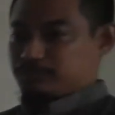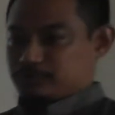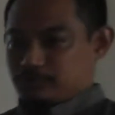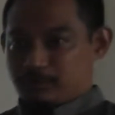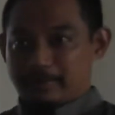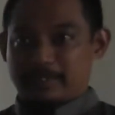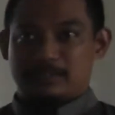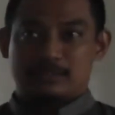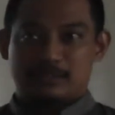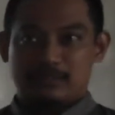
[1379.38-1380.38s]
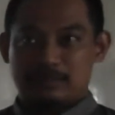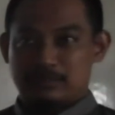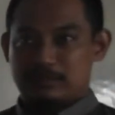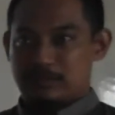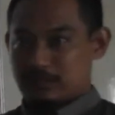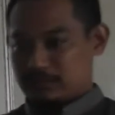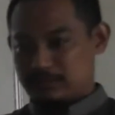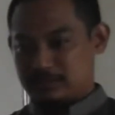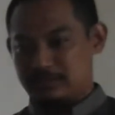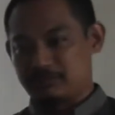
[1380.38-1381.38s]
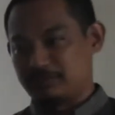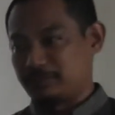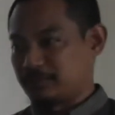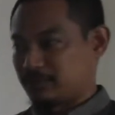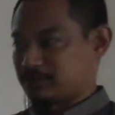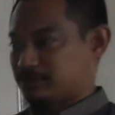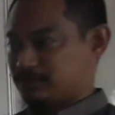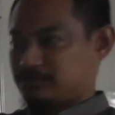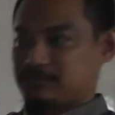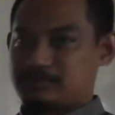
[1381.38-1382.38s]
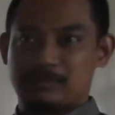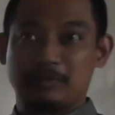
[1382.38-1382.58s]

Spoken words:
put your comment. This is different because blah